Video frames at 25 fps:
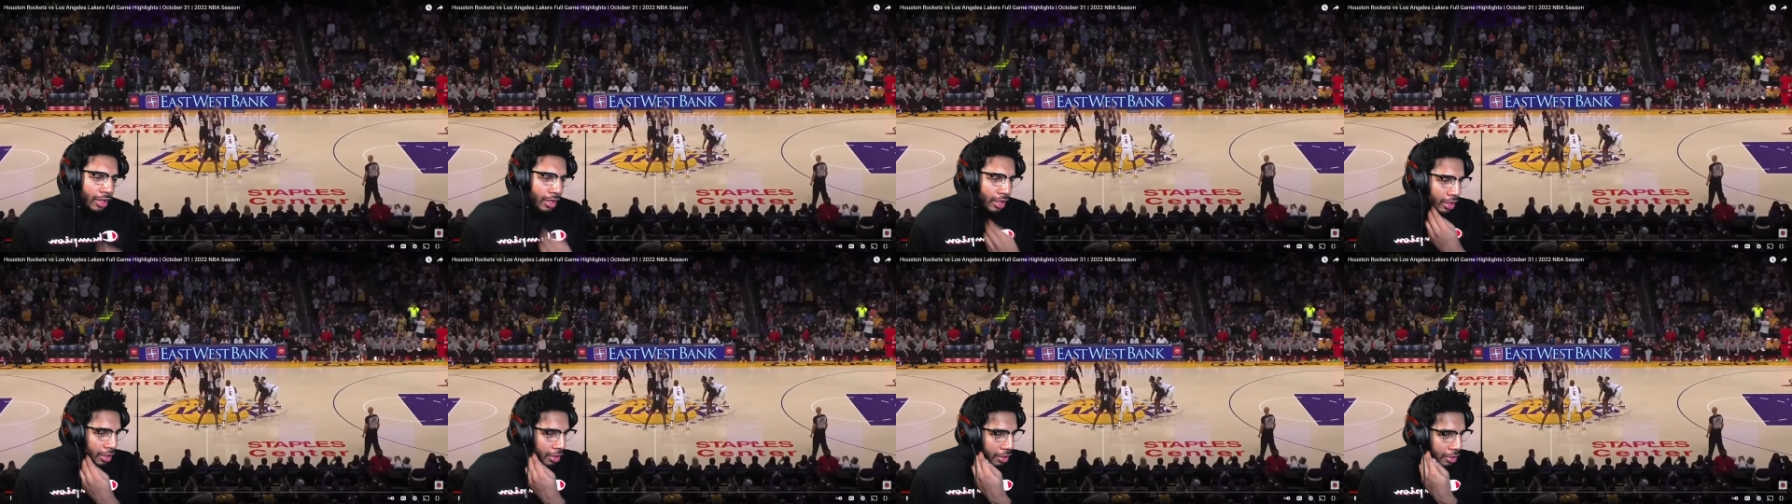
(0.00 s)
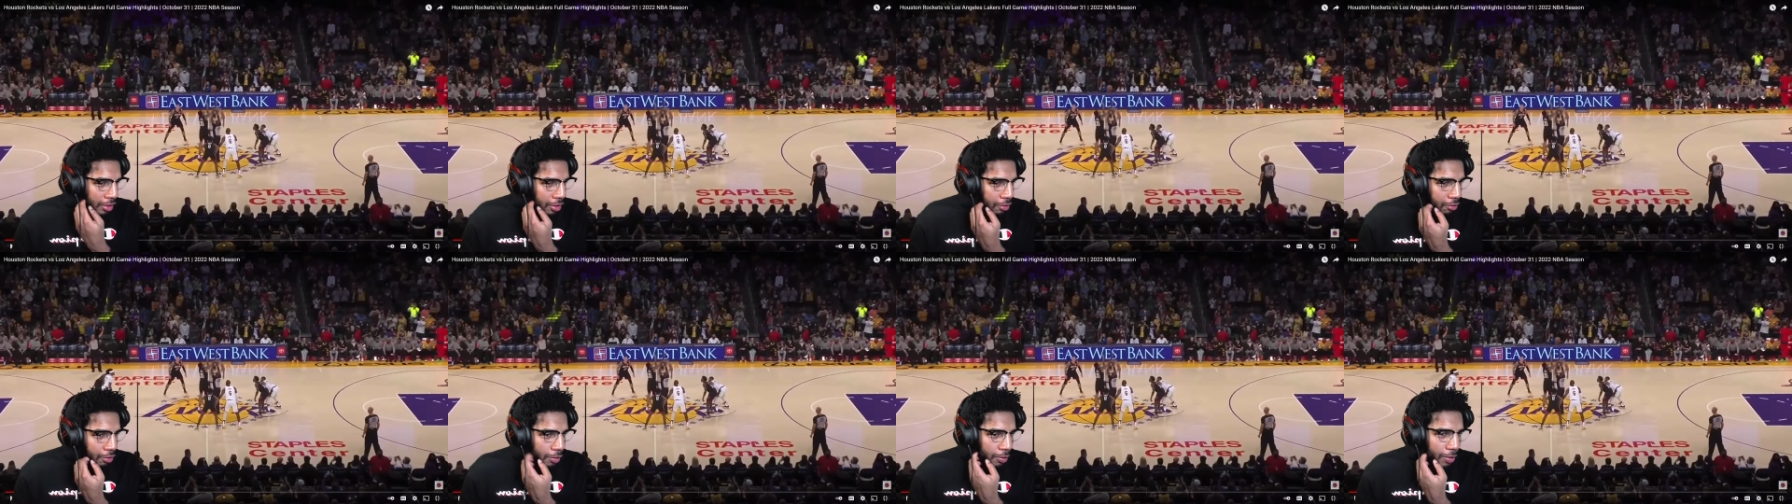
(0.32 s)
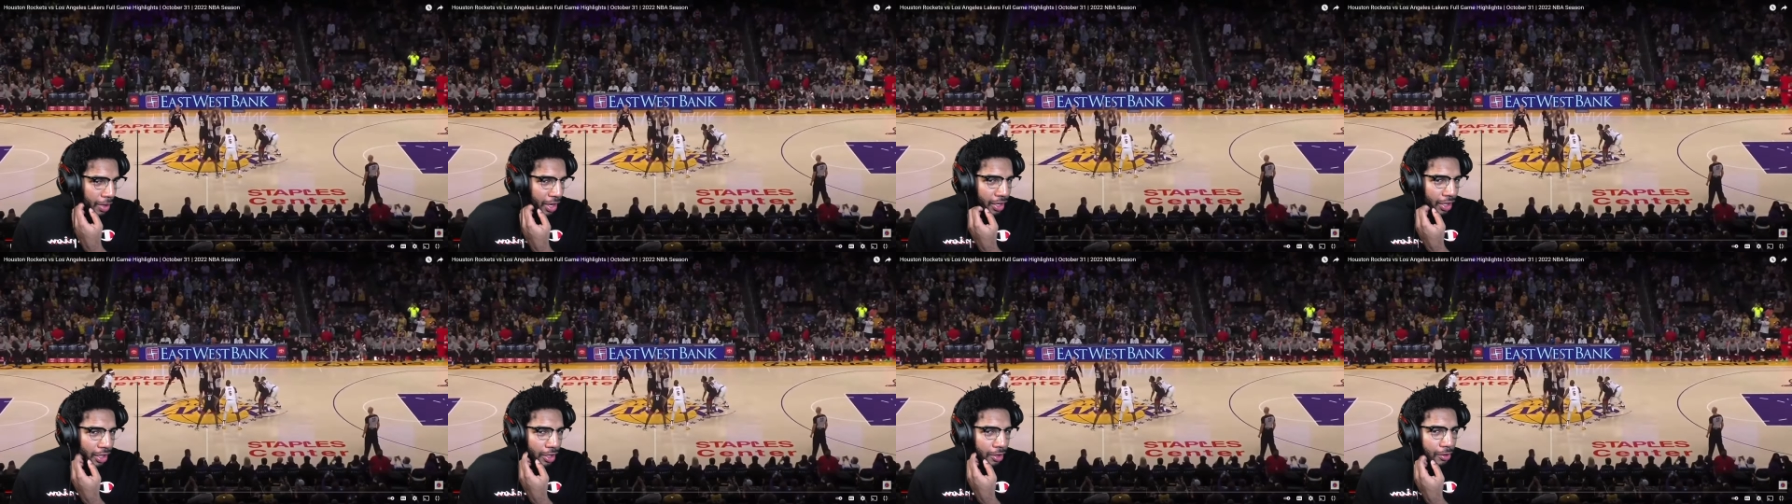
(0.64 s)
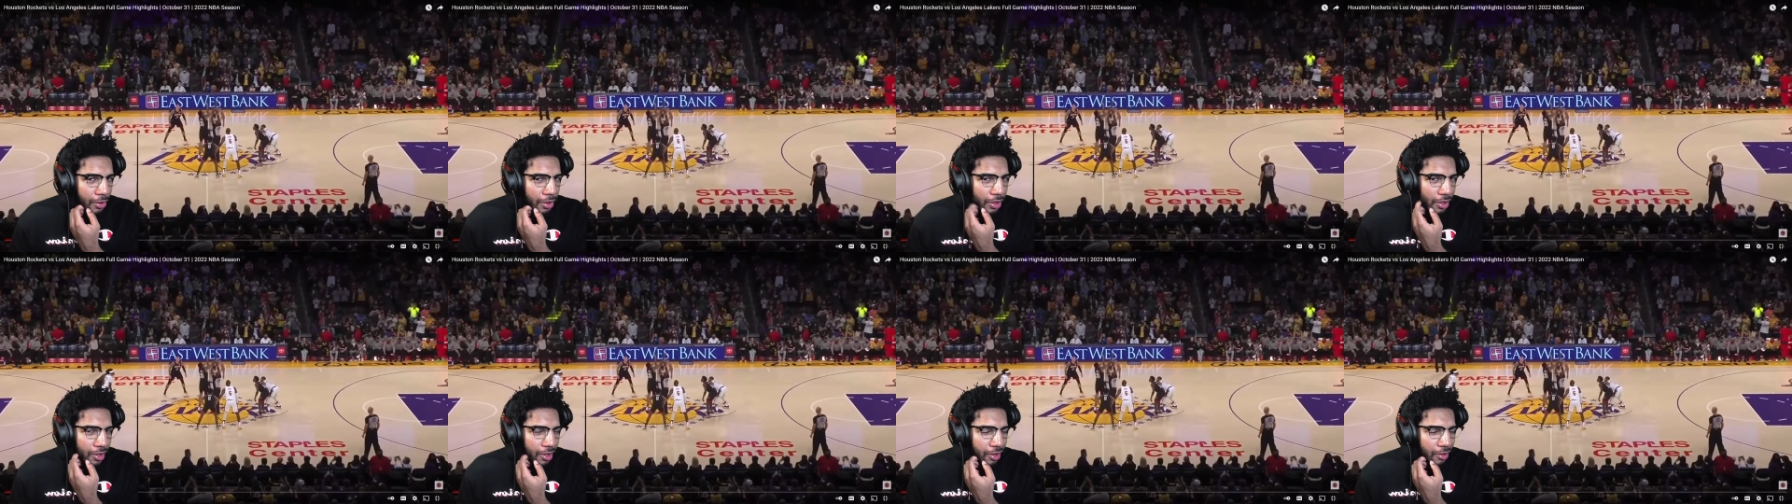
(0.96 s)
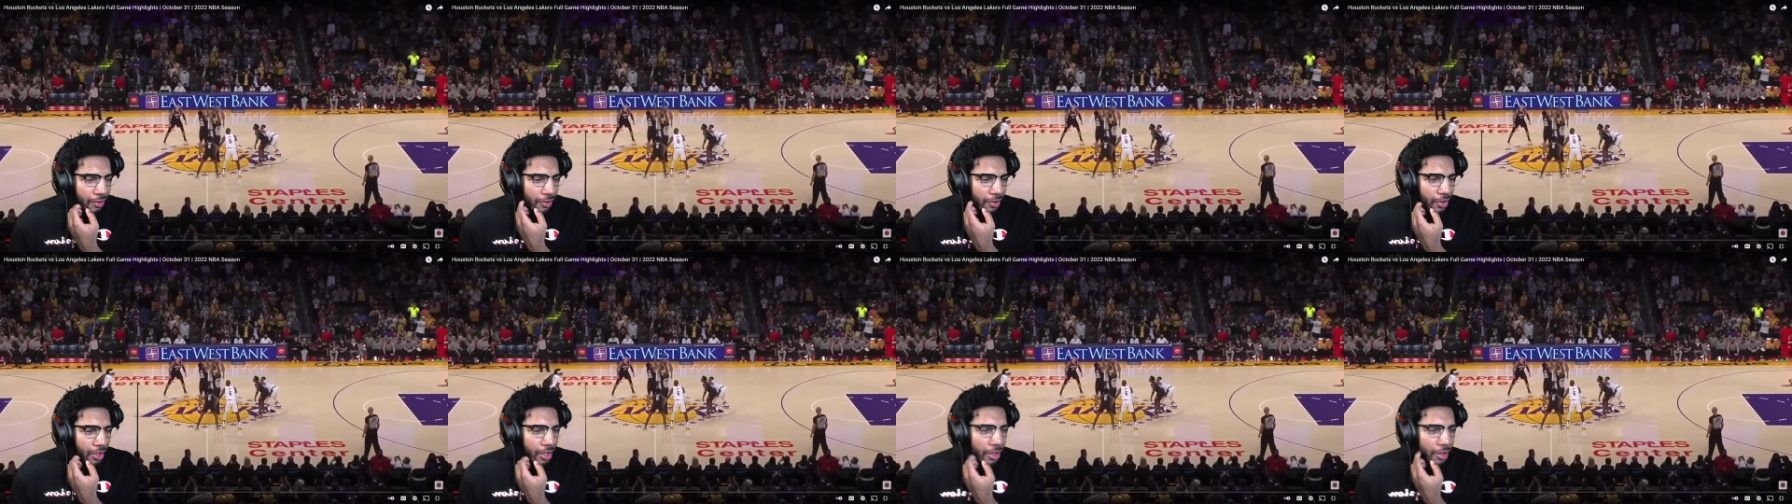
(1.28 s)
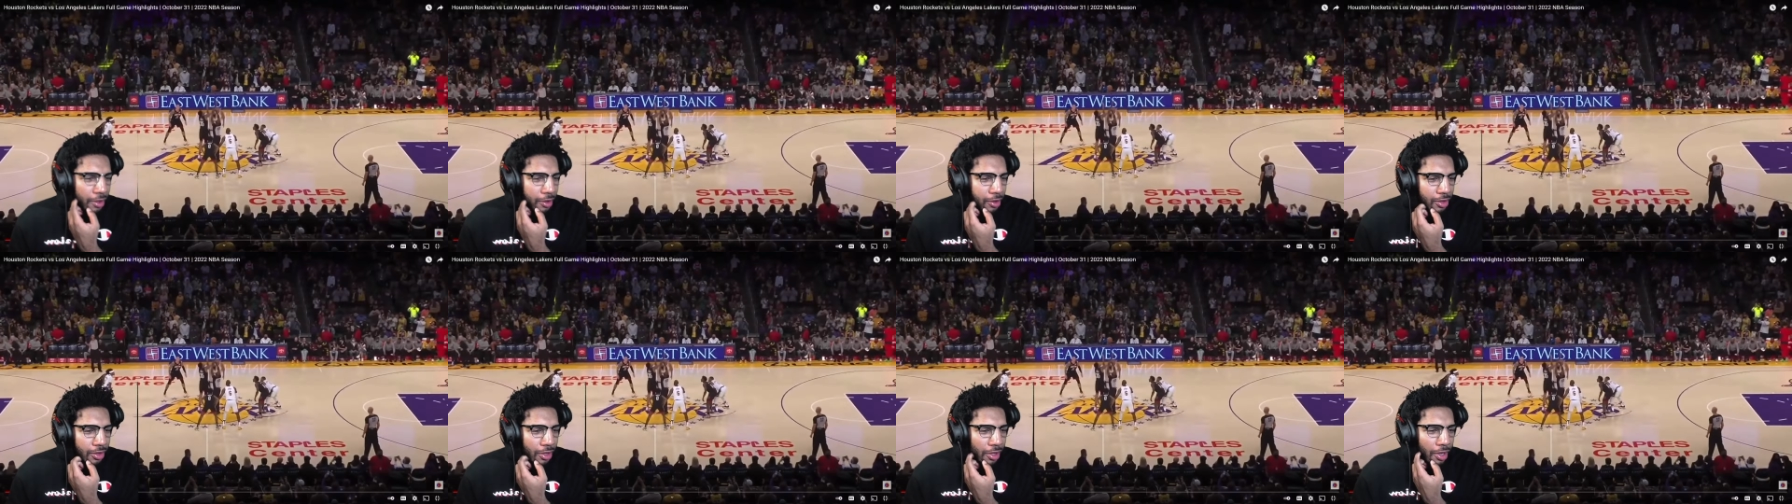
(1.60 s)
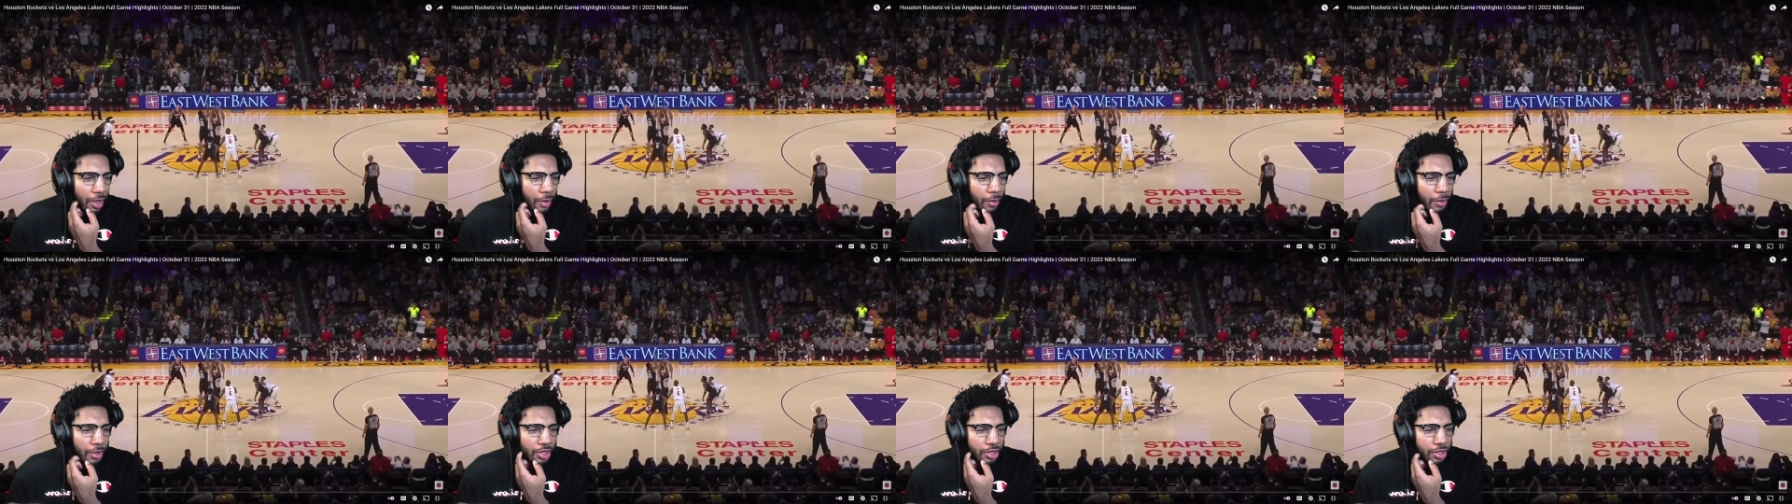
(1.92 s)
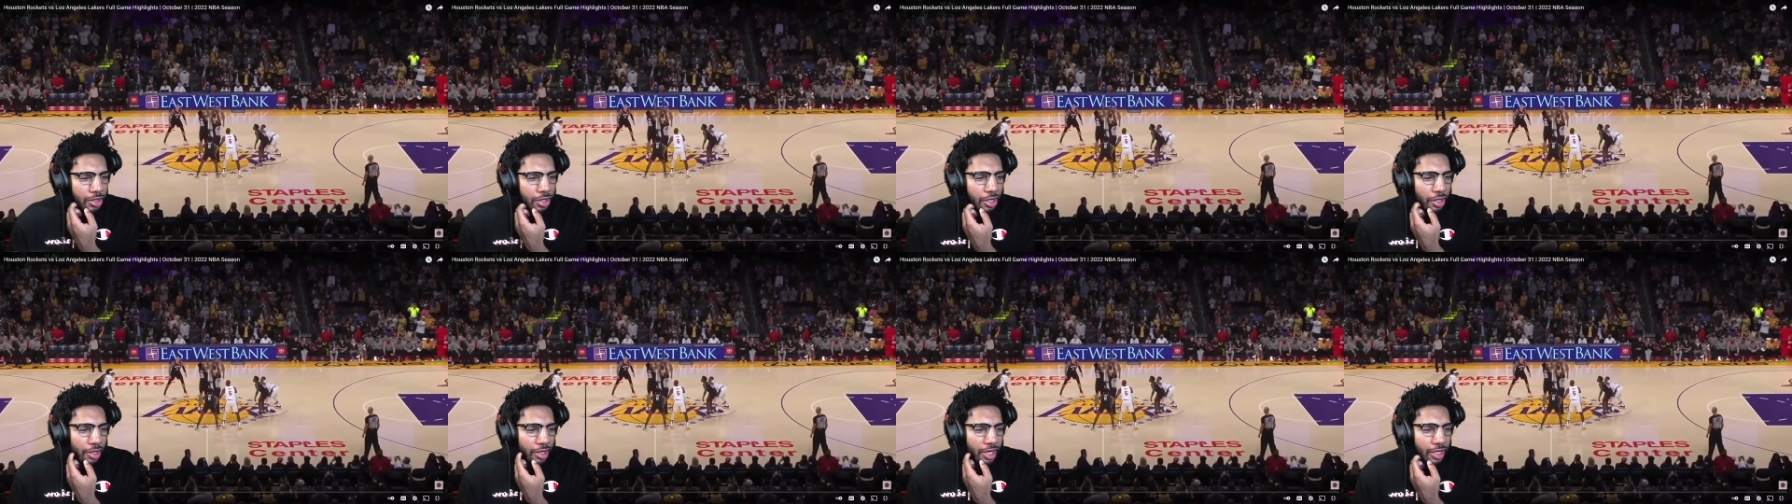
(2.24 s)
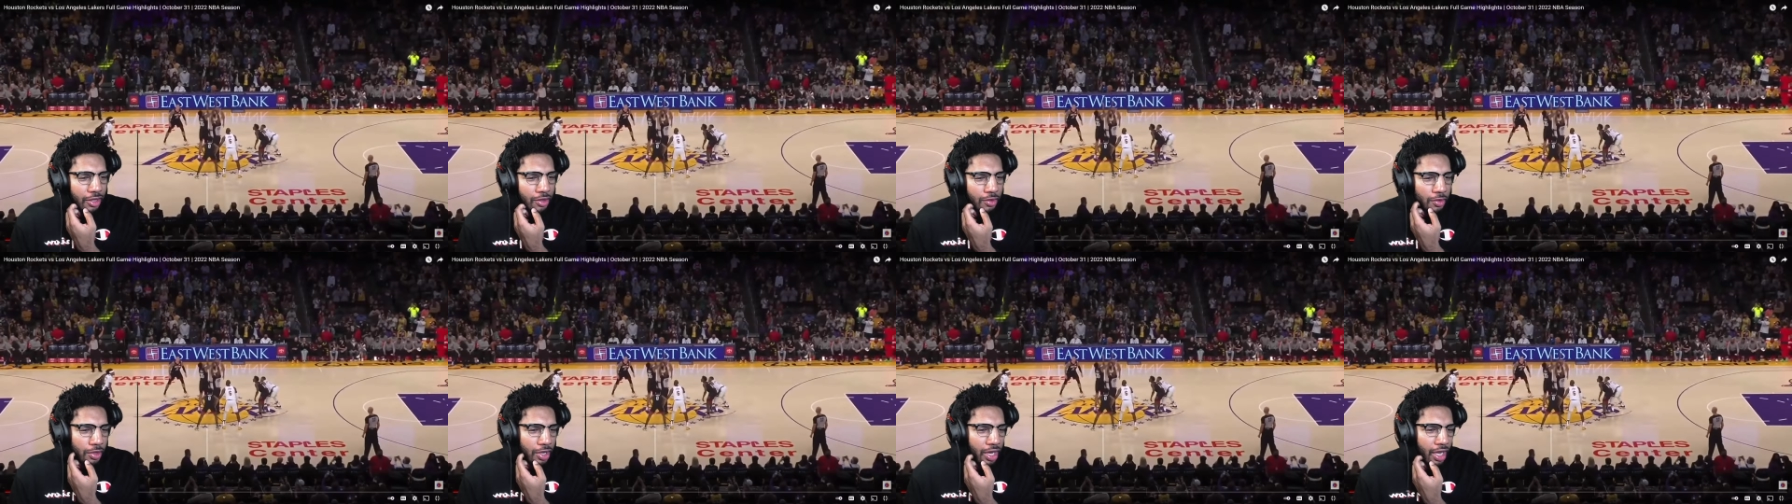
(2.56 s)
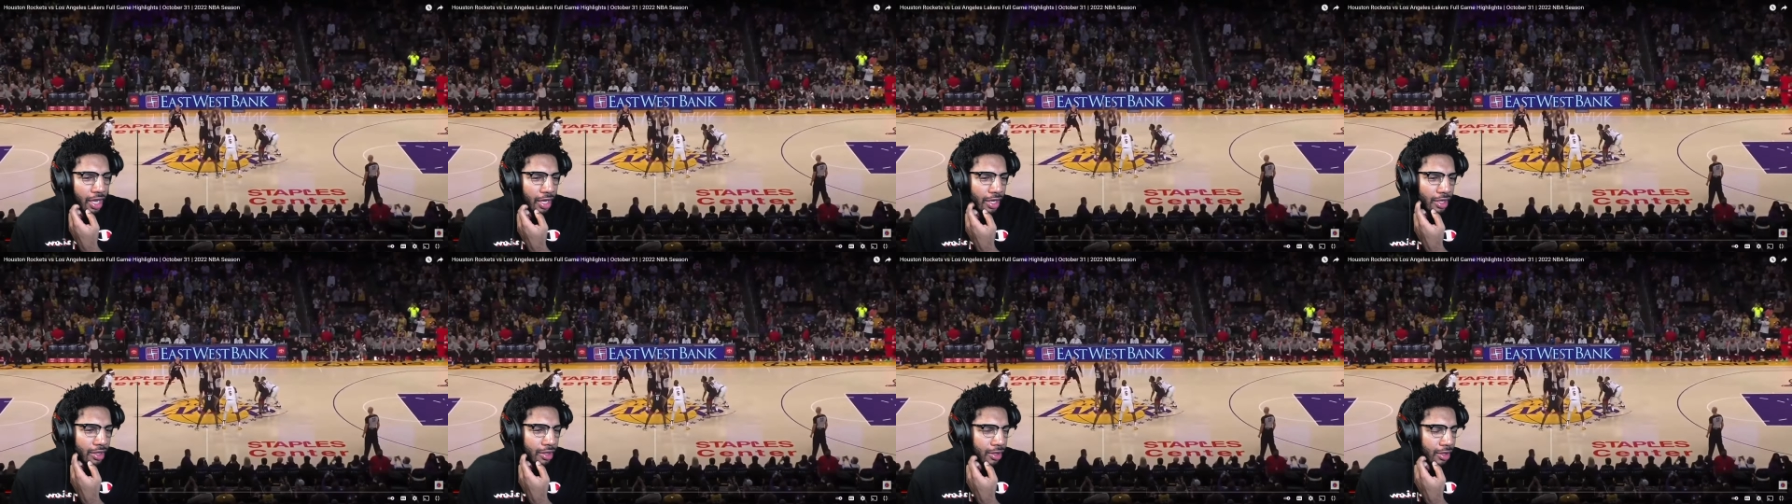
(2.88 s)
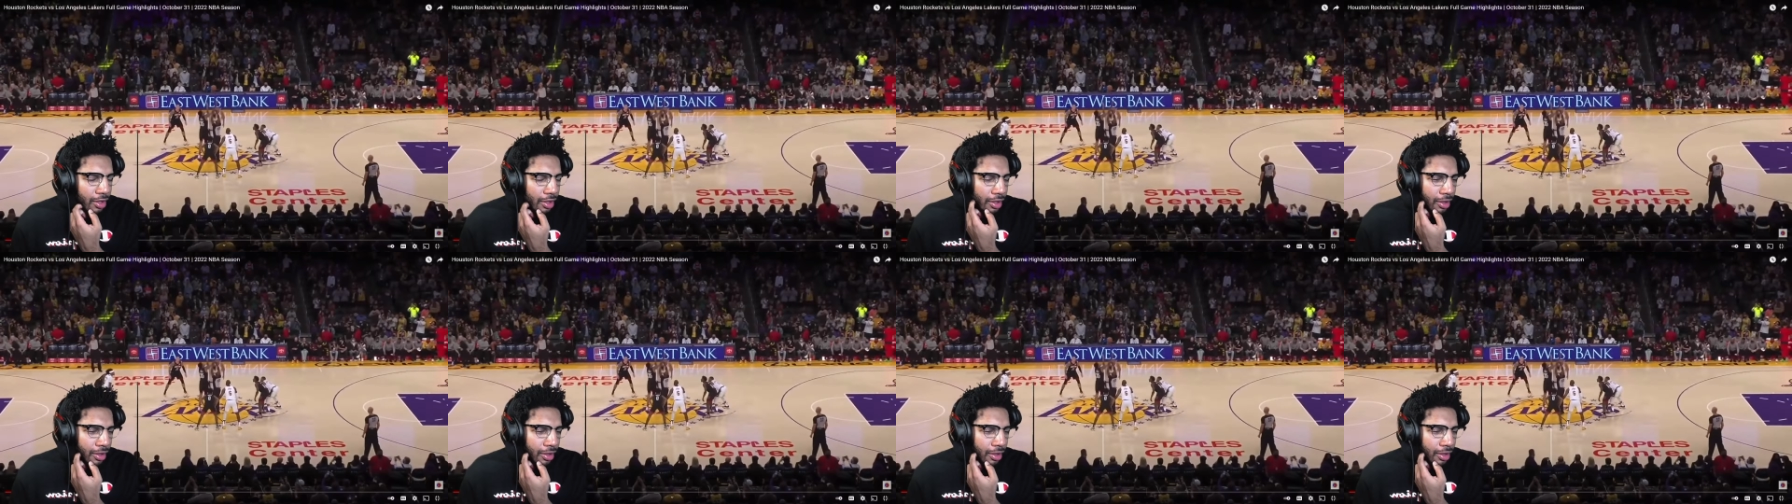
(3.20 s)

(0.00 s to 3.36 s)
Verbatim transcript: You know, we back here with another video. Sorry I missed y'all last few days.